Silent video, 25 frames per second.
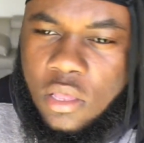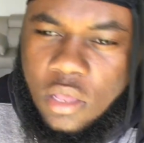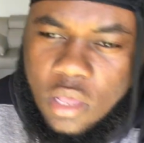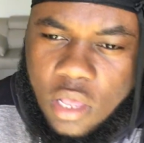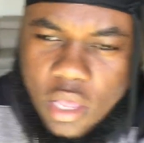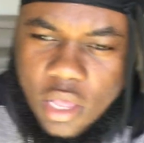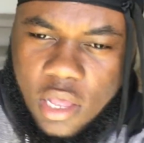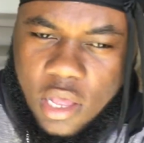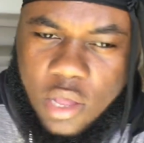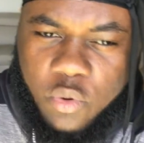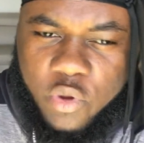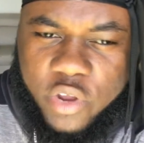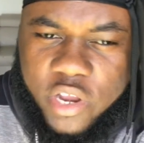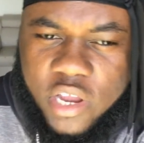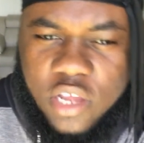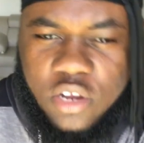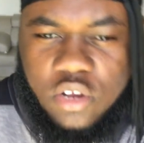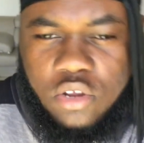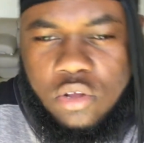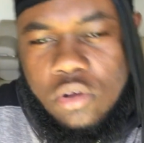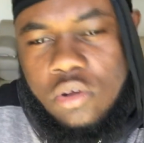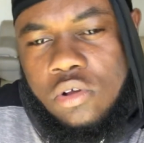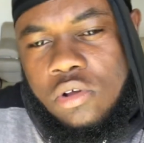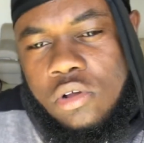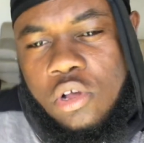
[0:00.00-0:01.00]
Cause we
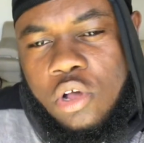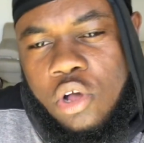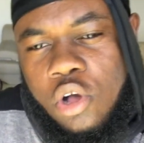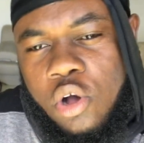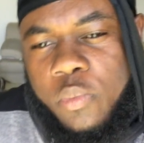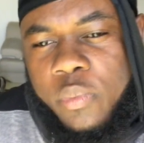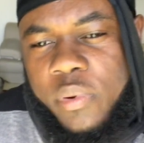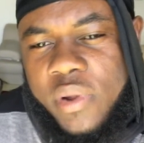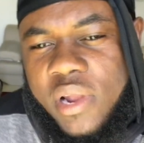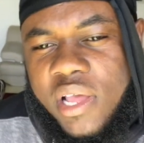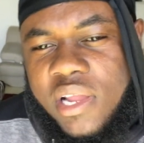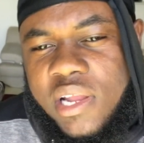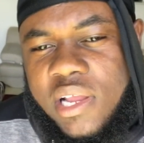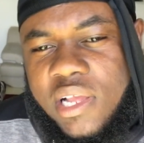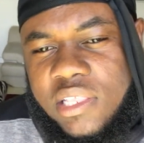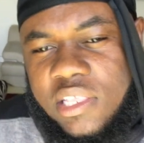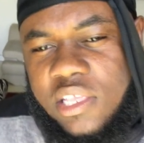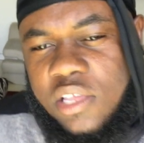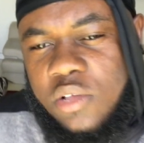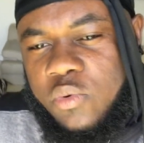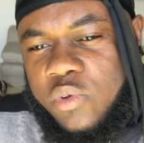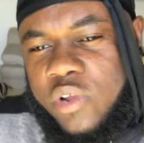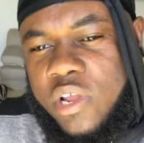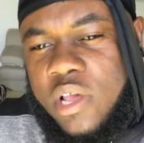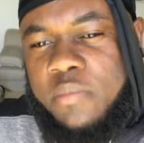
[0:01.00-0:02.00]
do a couple other
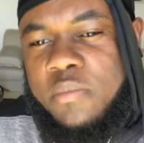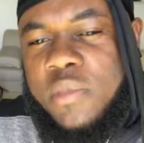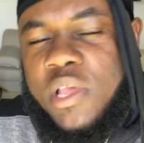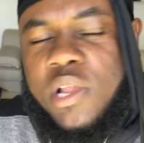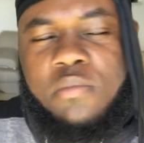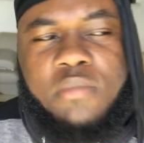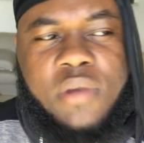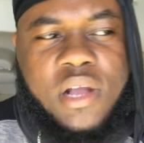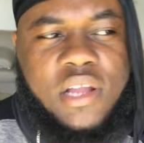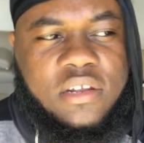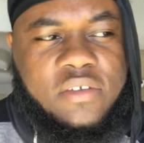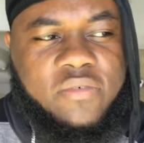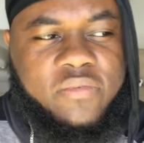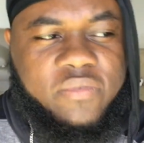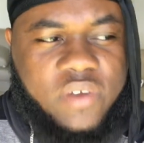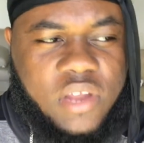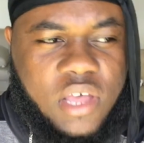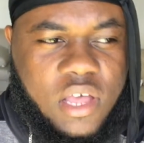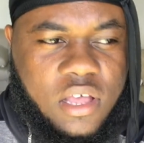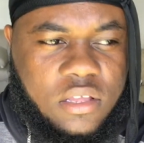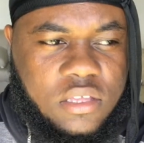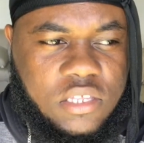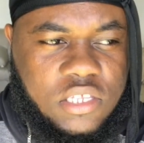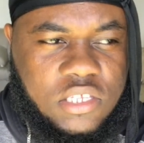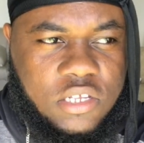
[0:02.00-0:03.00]
things, we build back the
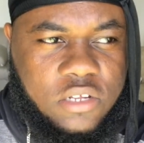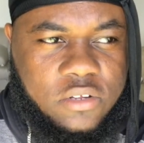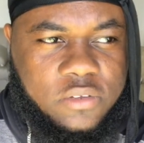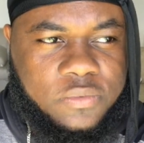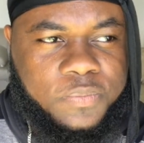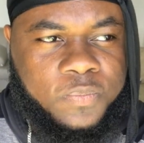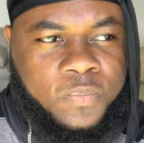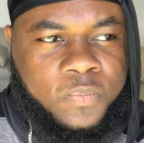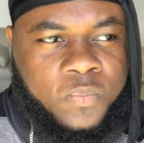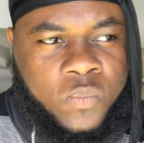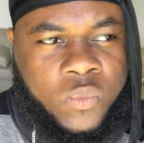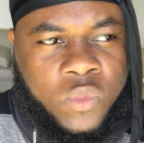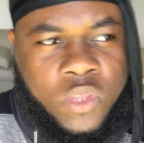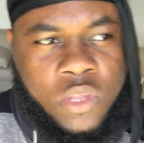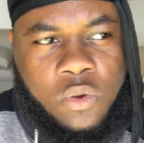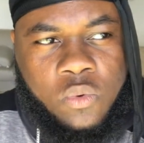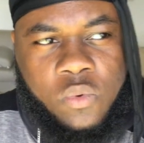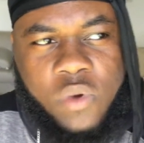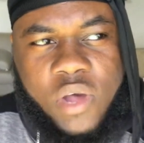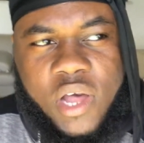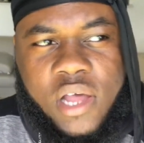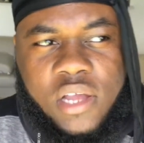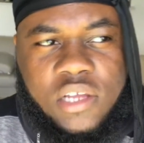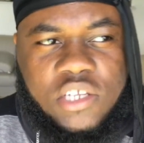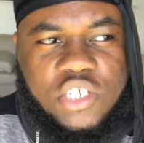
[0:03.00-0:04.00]
vlog, so we
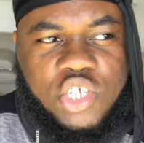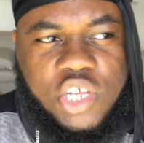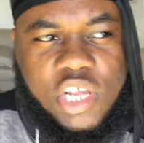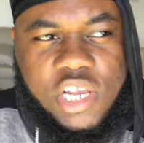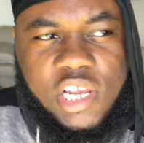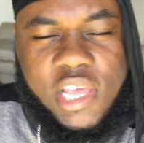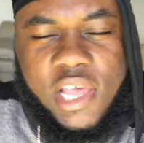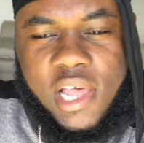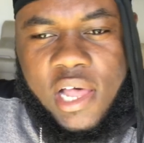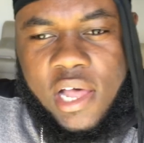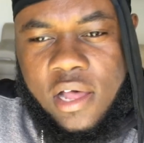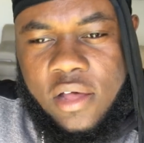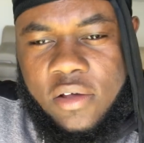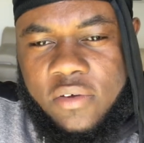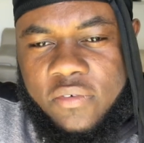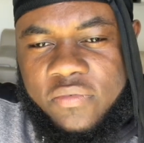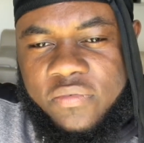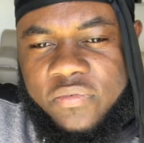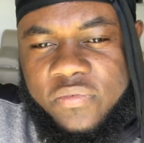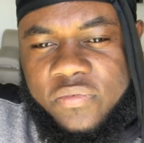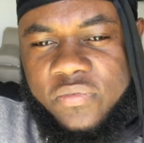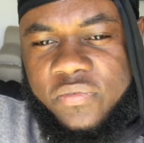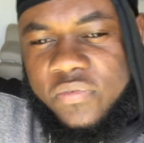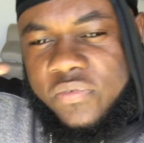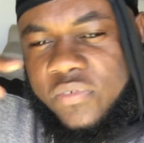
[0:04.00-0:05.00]
actually have
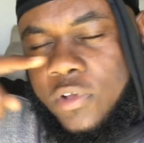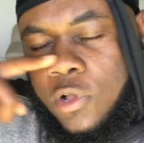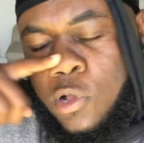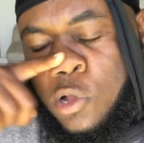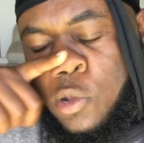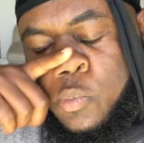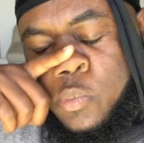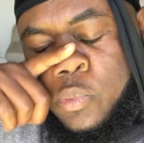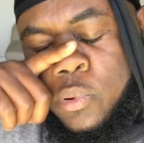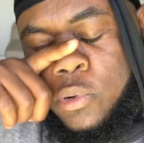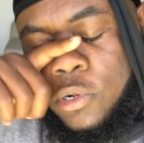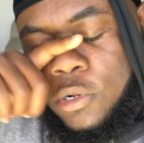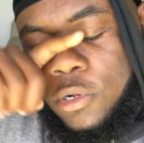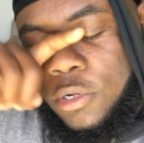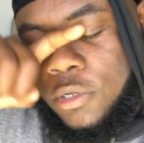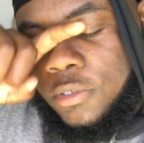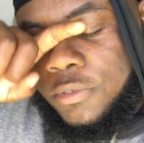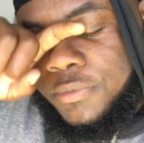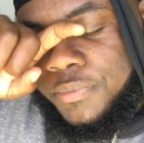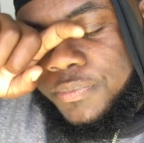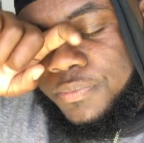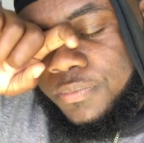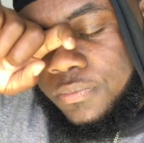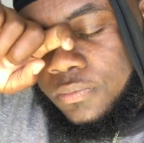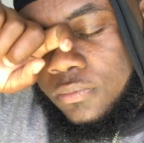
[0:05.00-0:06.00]
a
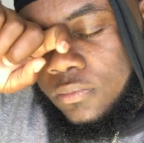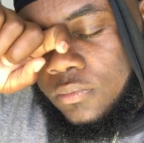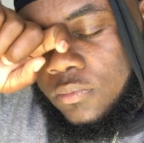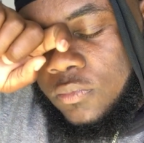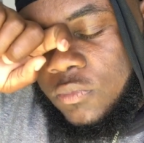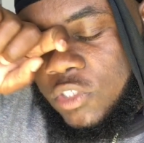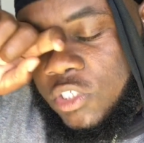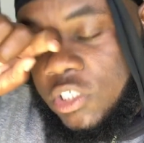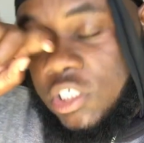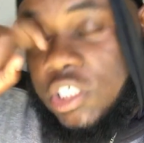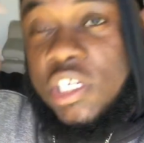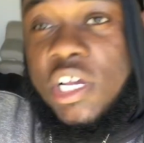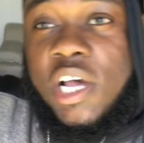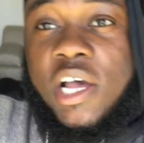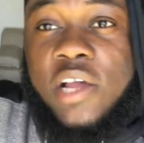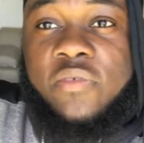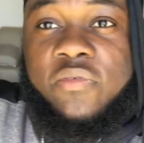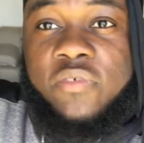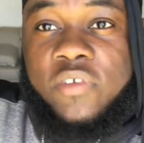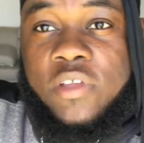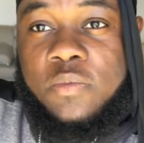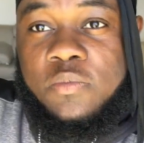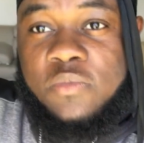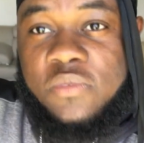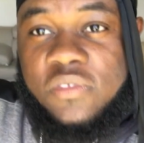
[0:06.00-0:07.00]
couple short
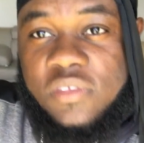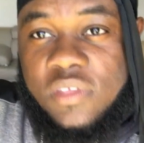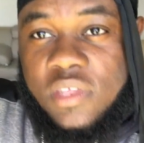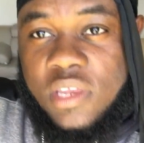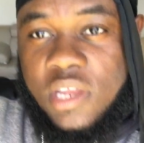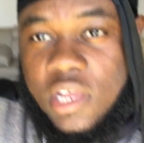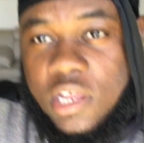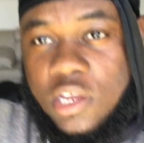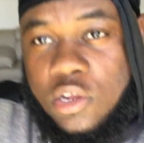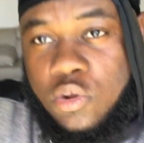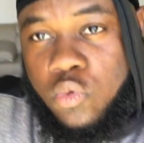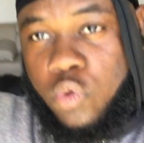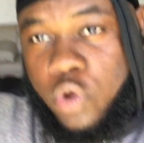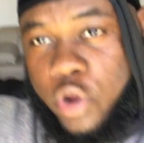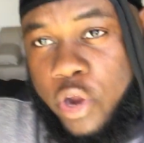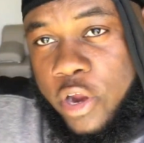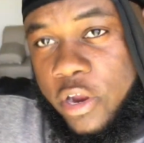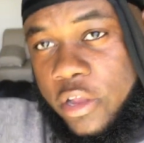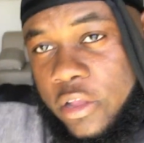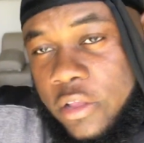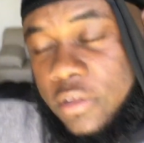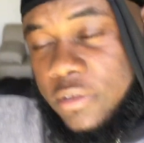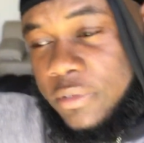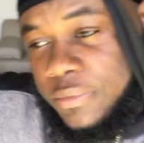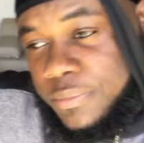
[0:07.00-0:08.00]
films in the
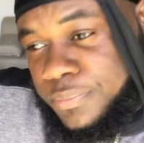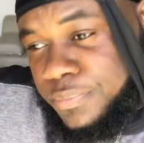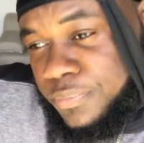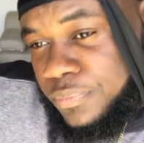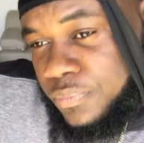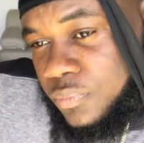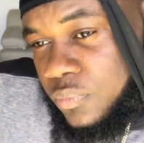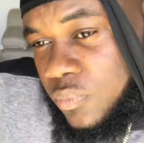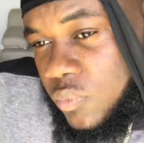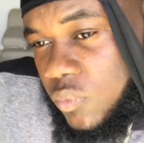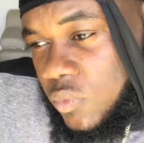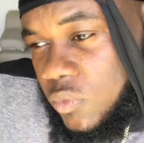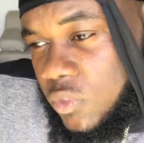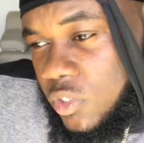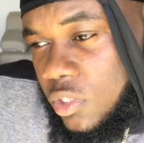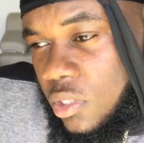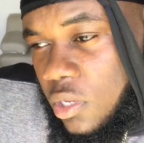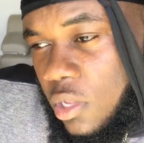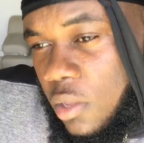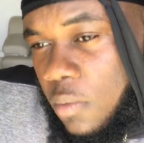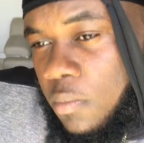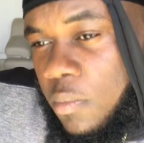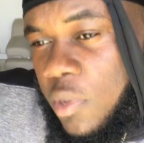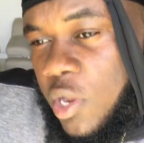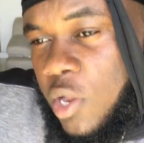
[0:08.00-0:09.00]
work.
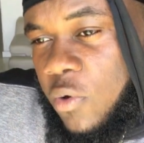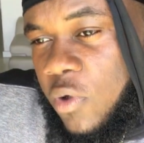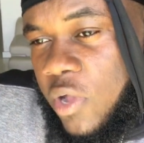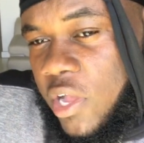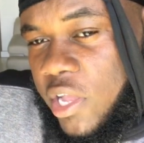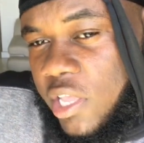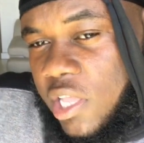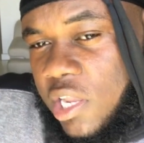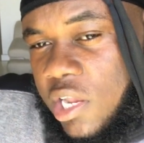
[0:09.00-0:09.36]
I don't want to